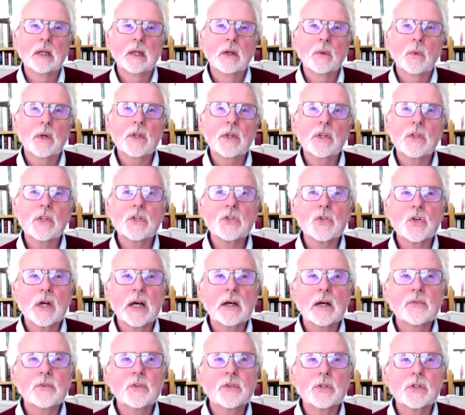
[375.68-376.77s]
Whether the
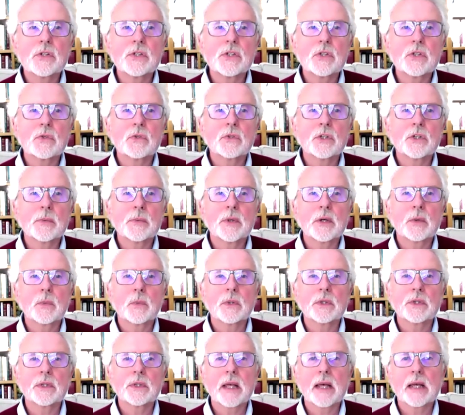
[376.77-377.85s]
drafters thought about
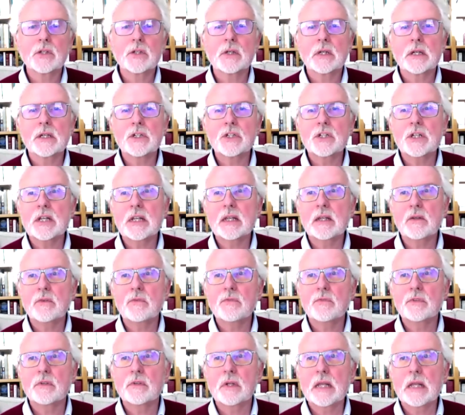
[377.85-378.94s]
what they actually
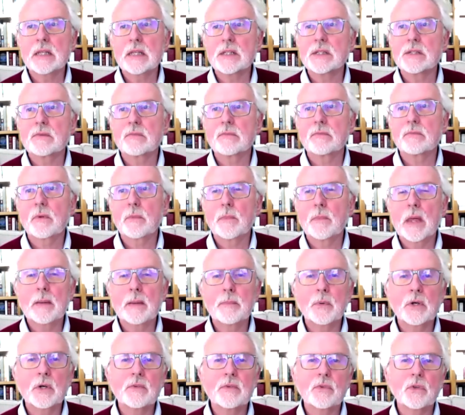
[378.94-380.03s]
achieved is, from
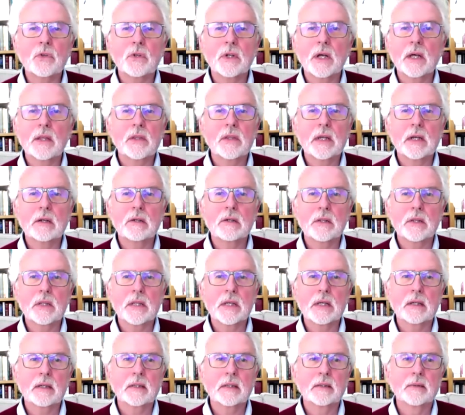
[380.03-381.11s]
that point of view, neither here nor
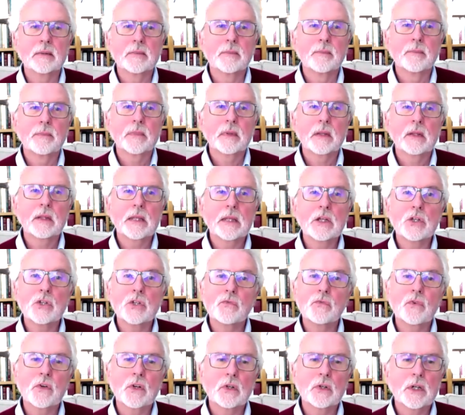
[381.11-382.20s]
there. The issue
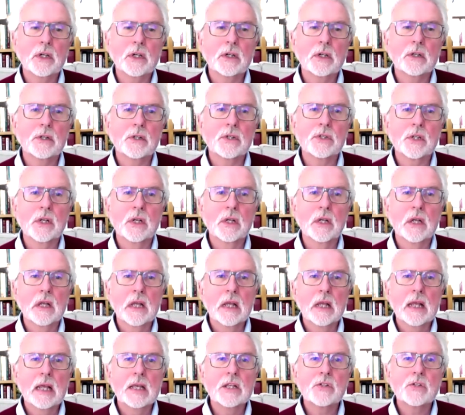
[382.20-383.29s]
for lawyers
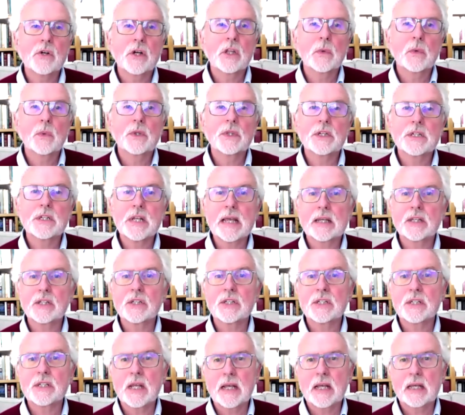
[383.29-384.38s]
is rather what the
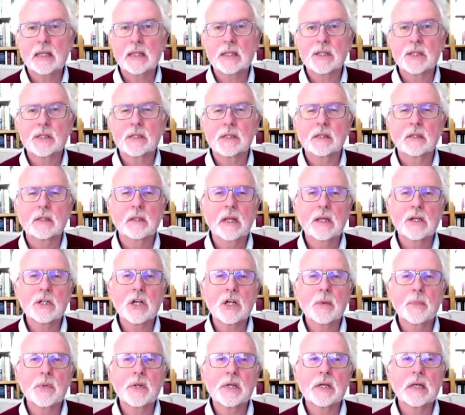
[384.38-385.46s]
text says,
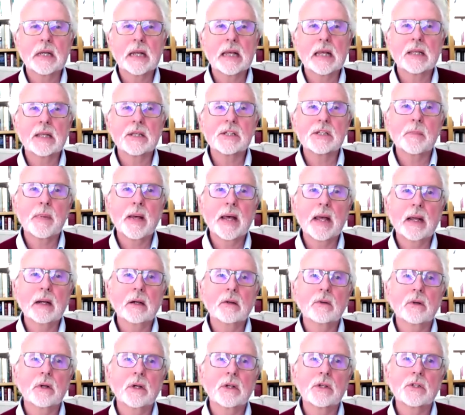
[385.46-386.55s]
interpreted against the
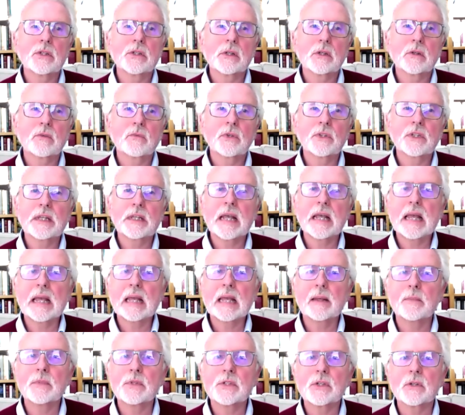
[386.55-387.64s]
background of what the
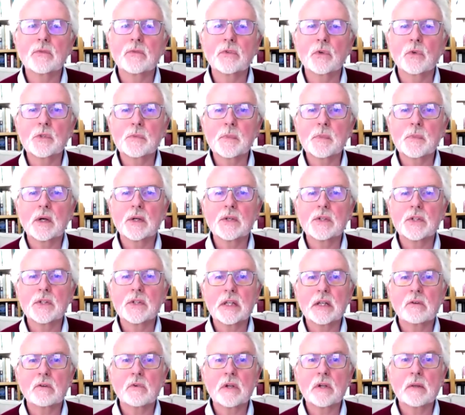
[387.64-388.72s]
aims of those parts of
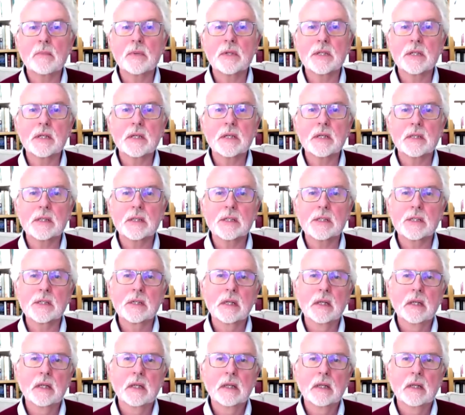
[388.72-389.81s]
the agreement is,
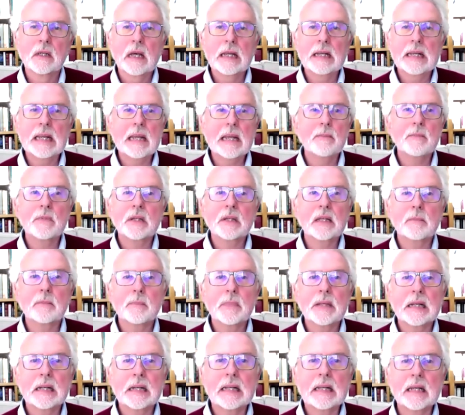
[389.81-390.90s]
an aim that can
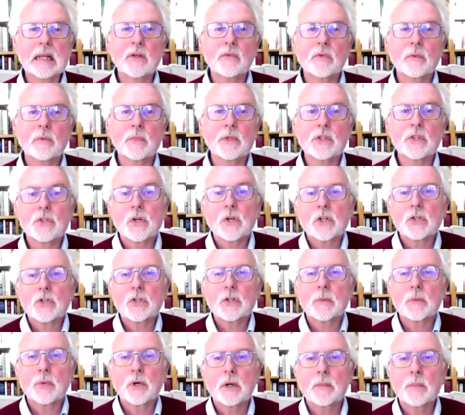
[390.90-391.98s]
be gleaned from the
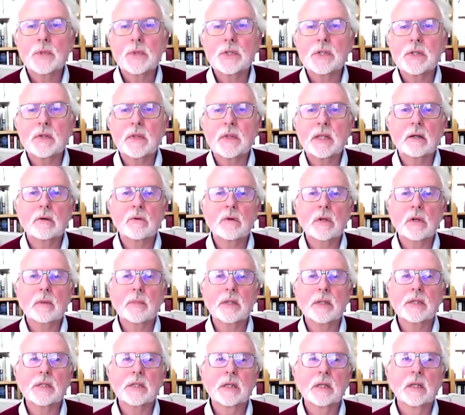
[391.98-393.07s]
structure and purpose of the
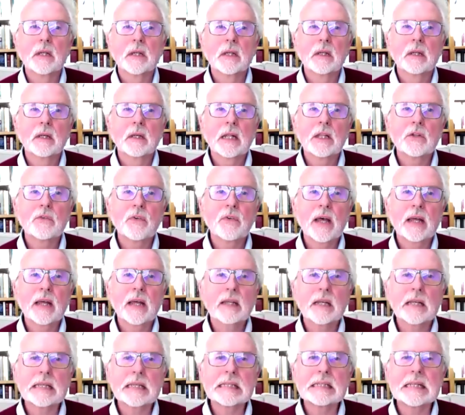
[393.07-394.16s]
agreement and the fact
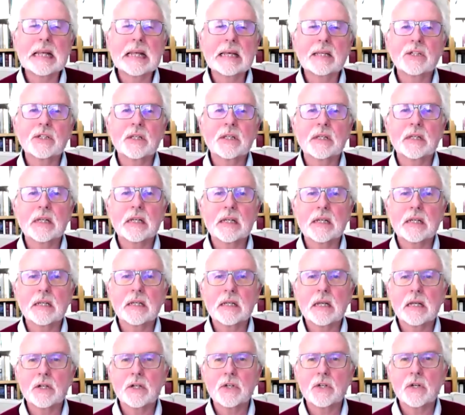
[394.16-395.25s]
that it's nested
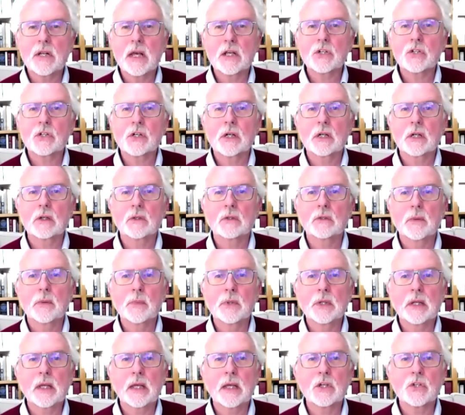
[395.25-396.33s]
in international law
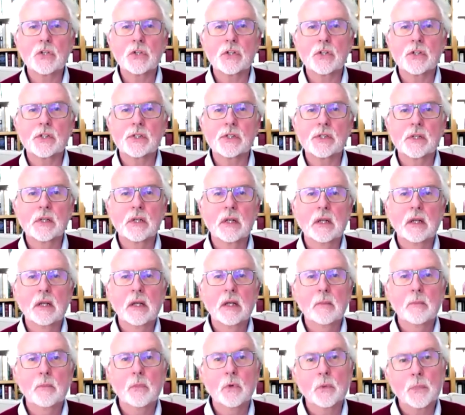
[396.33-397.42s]
obligations
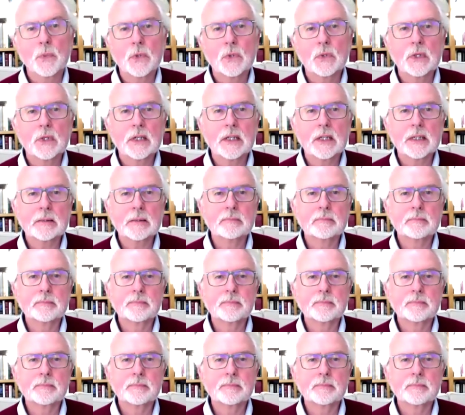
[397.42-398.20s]
more broadly.